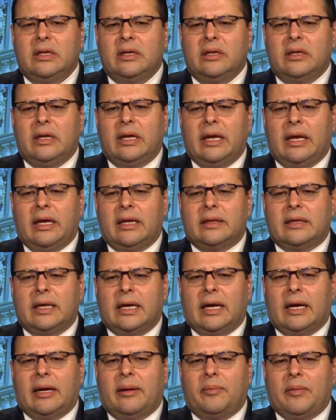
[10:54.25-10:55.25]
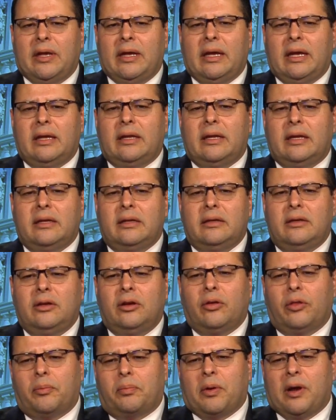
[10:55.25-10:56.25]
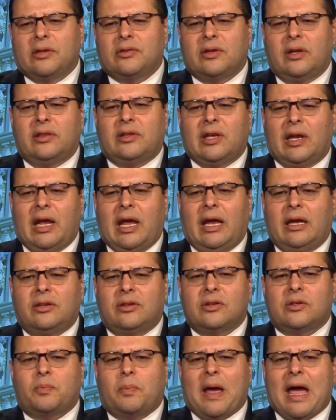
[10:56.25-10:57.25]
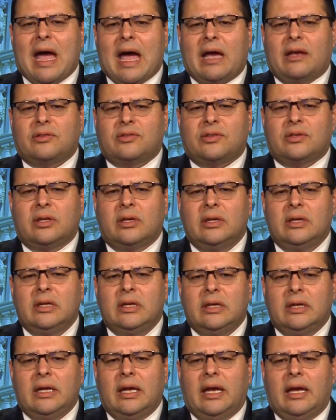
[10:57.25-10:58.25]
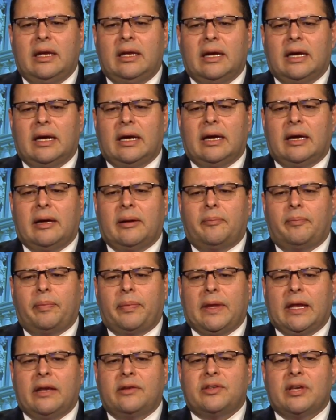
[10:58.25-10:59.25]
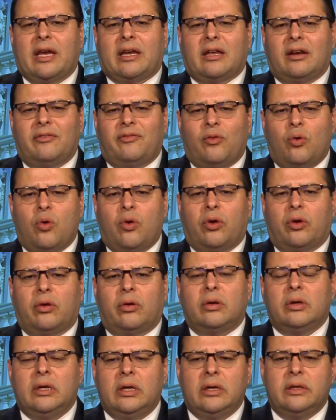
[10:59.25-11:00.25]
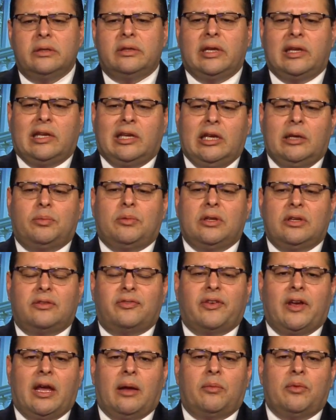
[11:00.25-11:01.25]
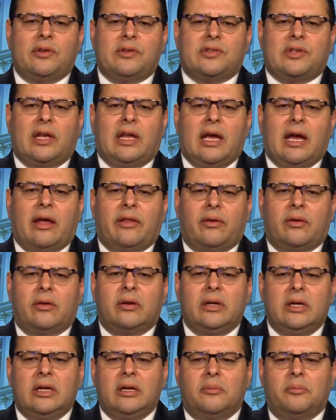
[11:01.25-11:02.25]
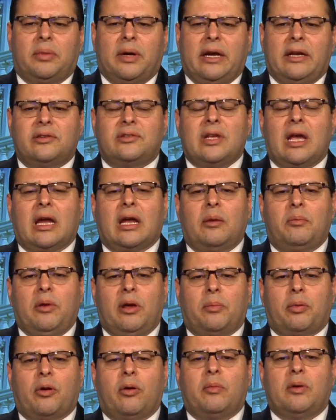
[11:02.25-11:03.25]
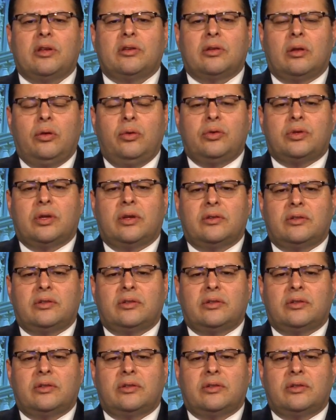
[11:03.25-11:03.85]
And you know, the president today just passed a executive order to keep these families together. But it's not going to be a permanent solution.